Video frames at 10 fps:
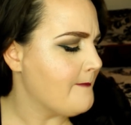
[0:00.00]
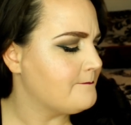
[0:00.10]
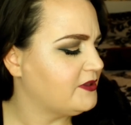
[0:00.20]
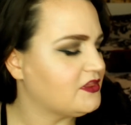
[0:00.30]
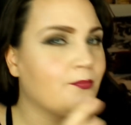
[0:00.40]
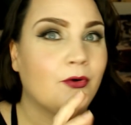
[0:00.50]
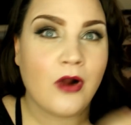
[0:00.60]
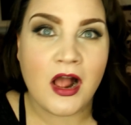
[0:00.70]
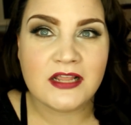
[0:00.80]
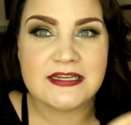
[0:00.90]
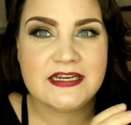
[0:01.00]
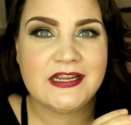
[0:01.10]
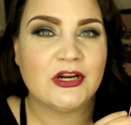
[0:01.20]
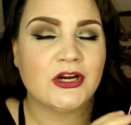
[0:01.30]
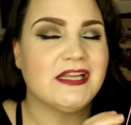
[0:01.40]
but the product in
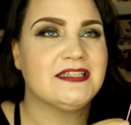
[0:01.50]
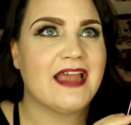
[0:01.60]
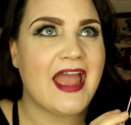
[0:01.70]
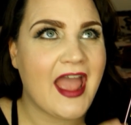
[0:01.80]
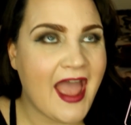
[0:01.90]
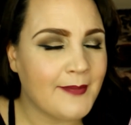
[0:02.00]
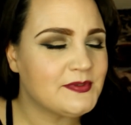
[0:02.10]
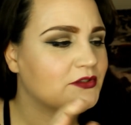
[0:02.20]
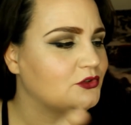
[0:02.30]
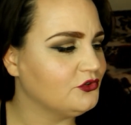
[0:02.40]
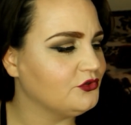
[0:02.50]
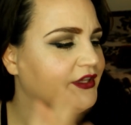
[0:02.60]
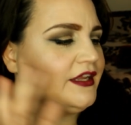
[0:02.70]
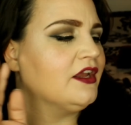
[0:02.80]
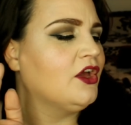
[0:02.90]
here is
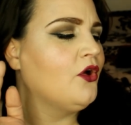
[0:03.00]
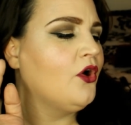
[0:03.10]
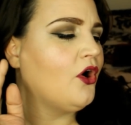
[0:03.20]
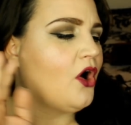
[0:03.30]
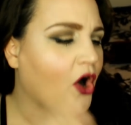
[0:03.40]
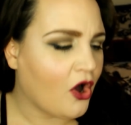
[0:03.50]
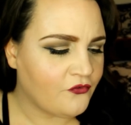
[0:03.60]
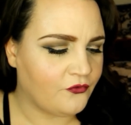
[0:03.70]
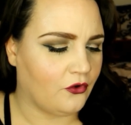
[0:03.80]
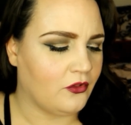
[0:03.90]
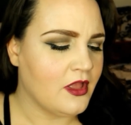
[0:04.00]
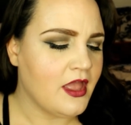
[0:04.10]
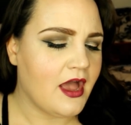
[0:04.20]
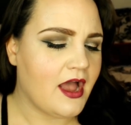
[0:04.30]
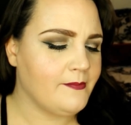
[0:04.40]
absolutely awful.
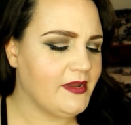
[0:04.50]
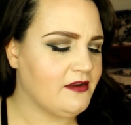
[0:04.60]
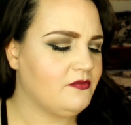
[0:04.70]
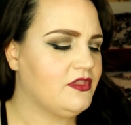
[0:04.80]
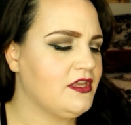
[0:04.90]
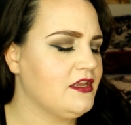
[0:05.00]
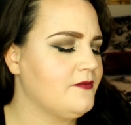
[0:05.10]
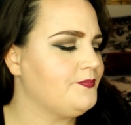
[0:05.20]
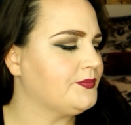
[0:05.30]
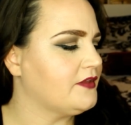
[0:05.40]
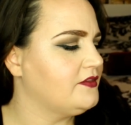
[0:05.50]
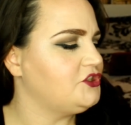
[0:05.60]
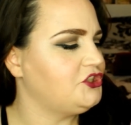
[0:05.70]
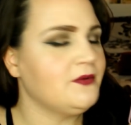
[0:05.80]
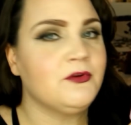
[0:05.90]
I mean, the, the
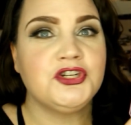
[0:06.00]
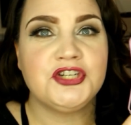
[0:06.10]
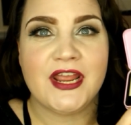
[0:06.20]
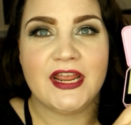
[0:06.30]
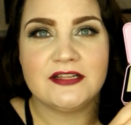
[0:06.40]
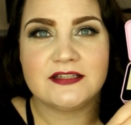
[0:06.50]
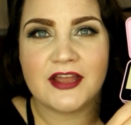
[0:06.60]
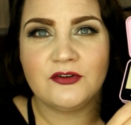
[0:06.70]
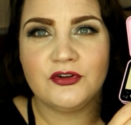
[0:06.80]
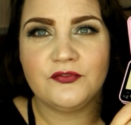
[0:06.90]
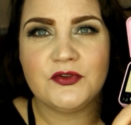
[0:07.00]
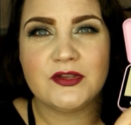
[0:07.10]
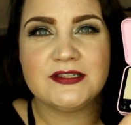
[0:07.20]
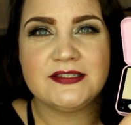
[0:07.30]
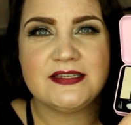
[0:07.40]
shimmer shades, I don't know if you
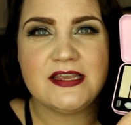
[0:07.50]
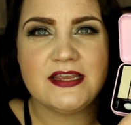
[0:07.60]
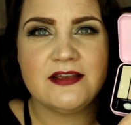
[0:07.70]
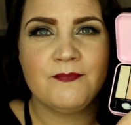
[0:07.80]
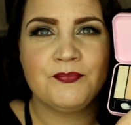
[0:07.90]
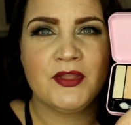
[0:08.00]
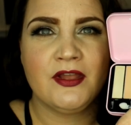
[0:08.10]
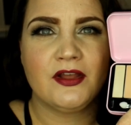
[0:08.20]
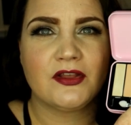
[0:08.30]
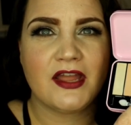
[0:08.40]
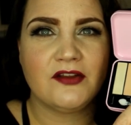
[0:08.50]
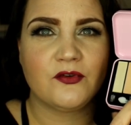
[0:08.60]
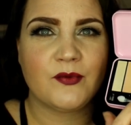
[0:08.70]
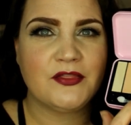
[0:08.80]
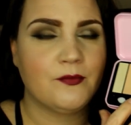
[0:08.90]
can see kind of
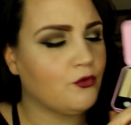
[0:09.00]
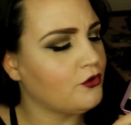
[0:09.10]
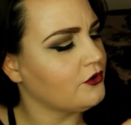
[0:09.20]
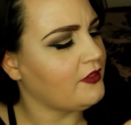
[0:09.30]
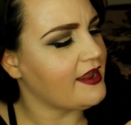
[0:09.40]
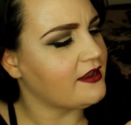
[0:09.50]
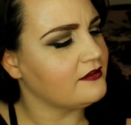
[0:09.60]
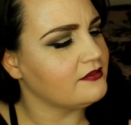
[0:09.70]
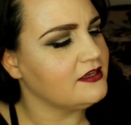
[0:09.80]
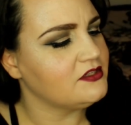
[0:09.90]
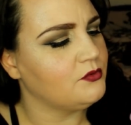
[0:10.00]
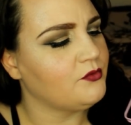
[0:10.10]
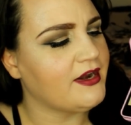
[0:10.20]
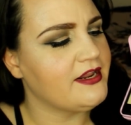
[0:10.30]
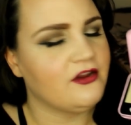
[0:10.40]
around the border like this one
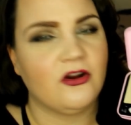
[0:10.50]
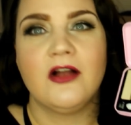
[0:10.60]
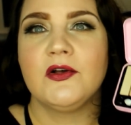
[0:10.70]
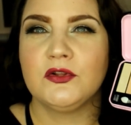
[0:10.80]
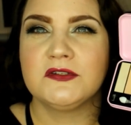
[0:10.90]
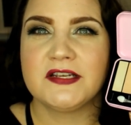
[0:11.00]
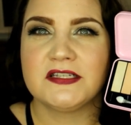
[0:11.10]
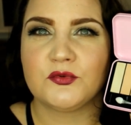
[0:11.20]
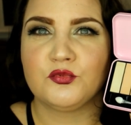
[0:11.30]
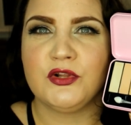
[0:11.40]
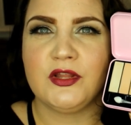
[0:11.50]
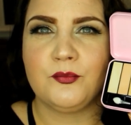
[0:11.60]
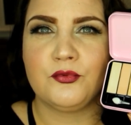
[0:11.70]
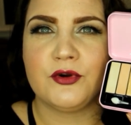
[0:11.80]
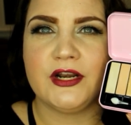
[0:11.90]
right here how it looks like it's a really
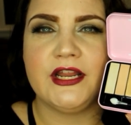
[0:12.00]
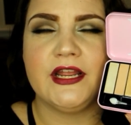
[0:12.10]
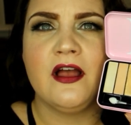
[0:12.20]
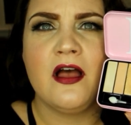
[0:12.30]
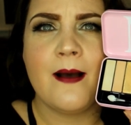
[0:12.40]
pretty